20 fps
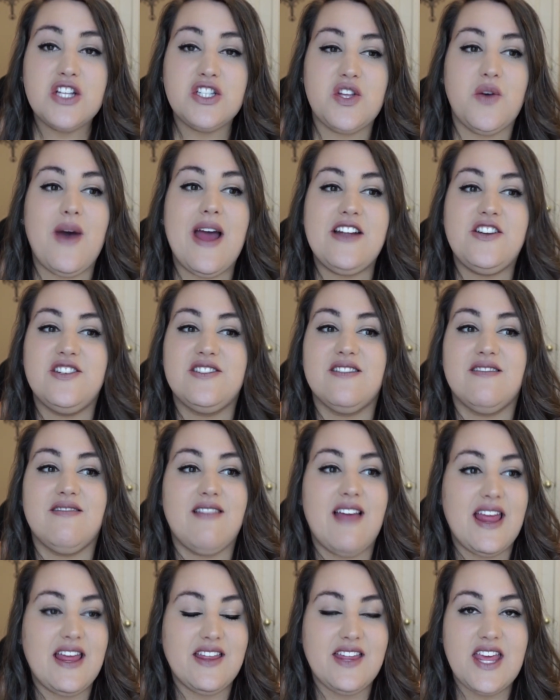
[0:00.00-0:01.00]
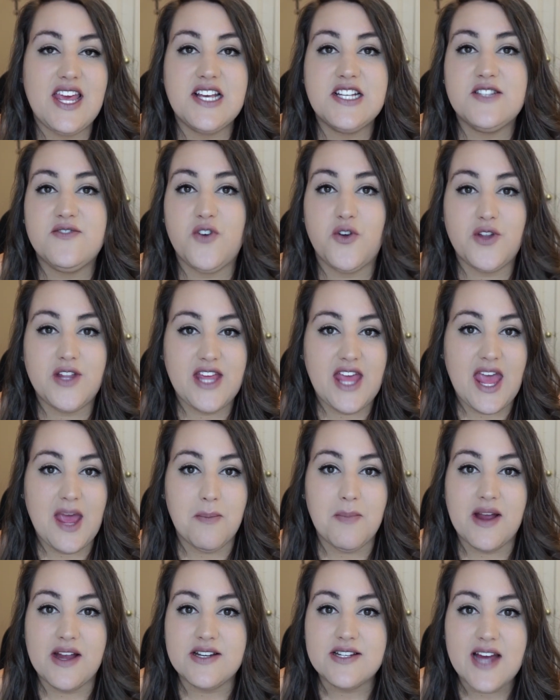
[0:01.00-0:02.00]
So I just lightly
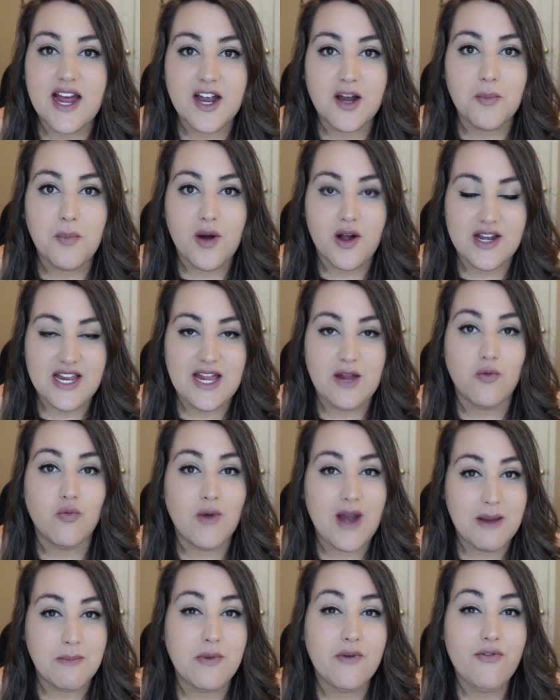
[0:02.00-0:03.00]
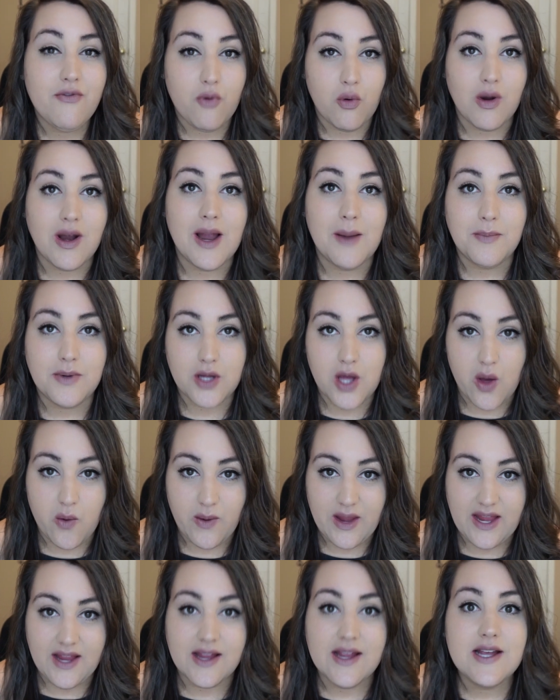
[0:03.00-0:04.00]
exfoliate my entire body right before I'm
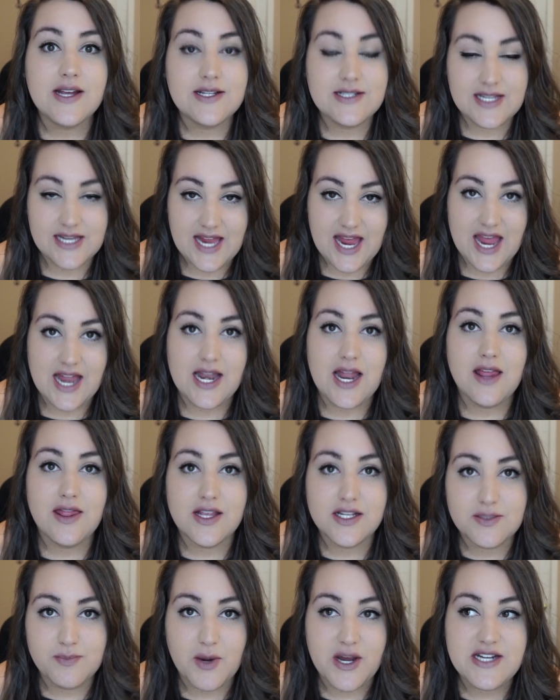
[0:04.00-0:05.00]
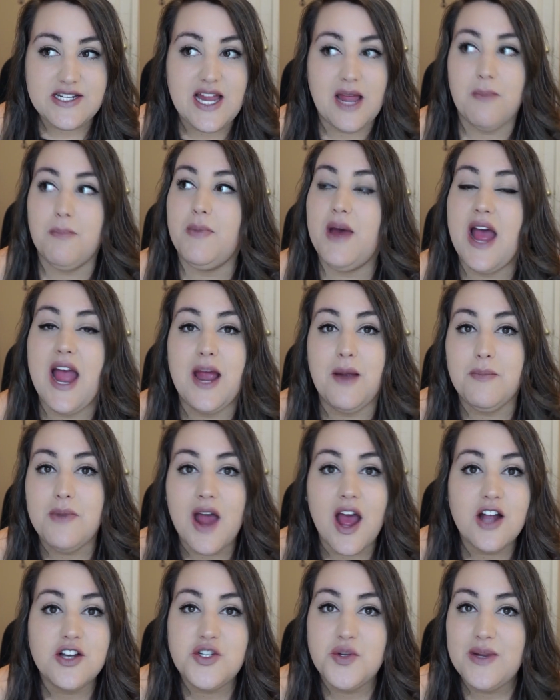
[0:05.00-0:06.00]
going to get the spray tan, but I am
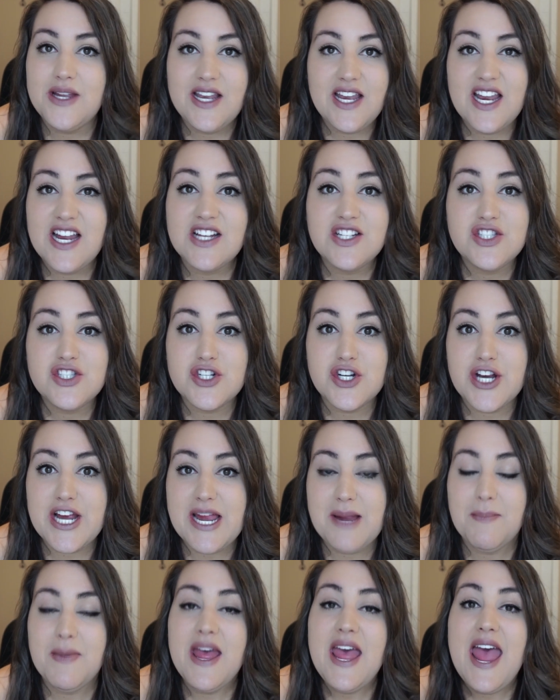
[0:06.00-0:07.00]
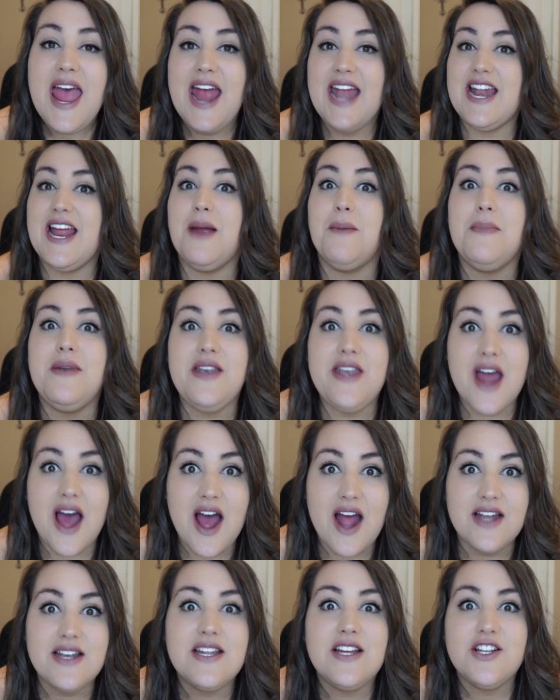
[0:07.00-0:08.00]
not doing the extreme and I am
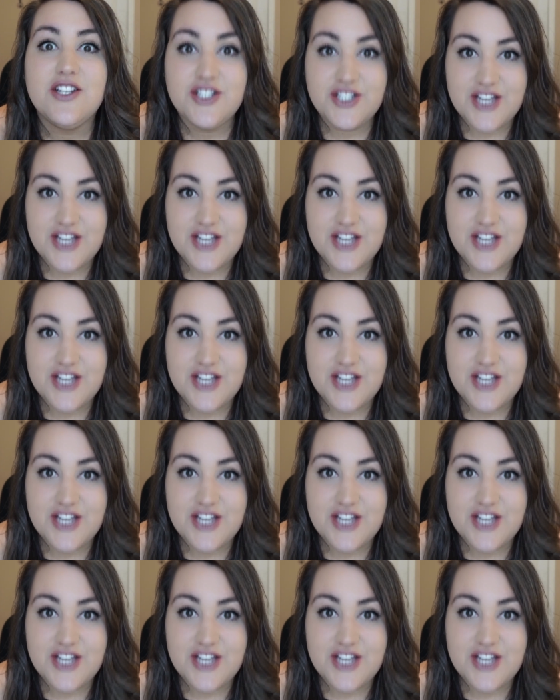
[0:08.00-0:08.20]
not